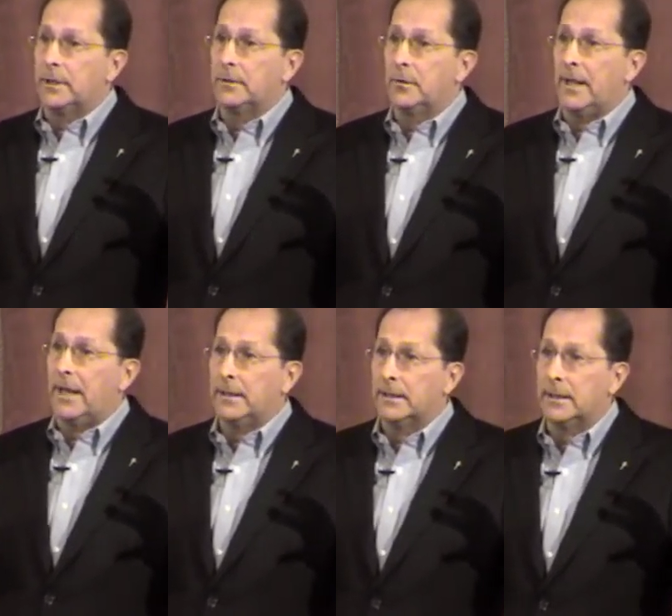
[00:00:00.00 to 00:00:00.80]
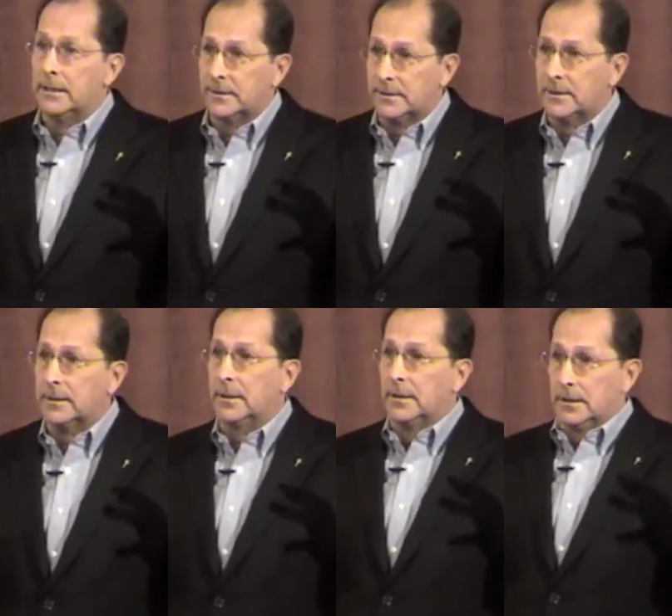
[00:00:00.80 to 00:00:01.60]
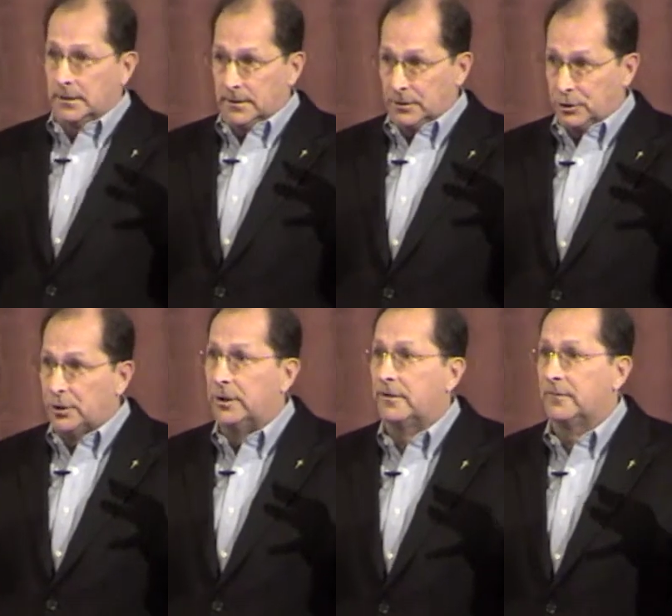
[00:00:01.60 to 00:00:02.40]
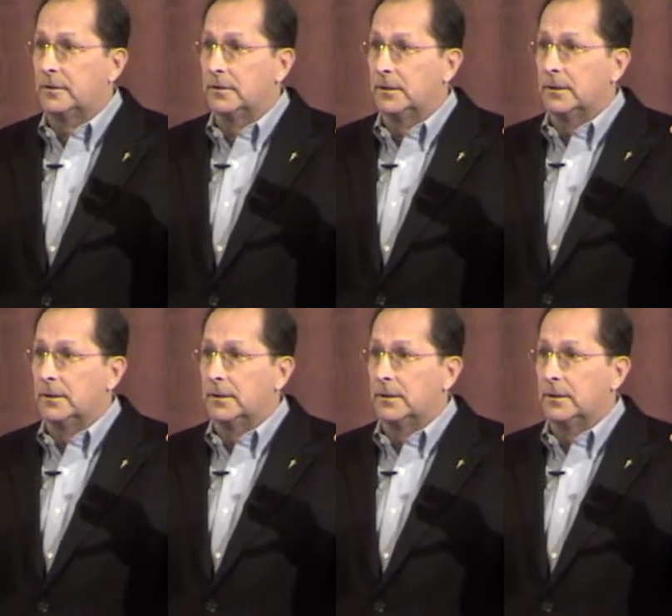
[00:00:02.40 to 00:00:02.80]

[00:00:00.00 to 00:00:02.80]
we can do that is to shift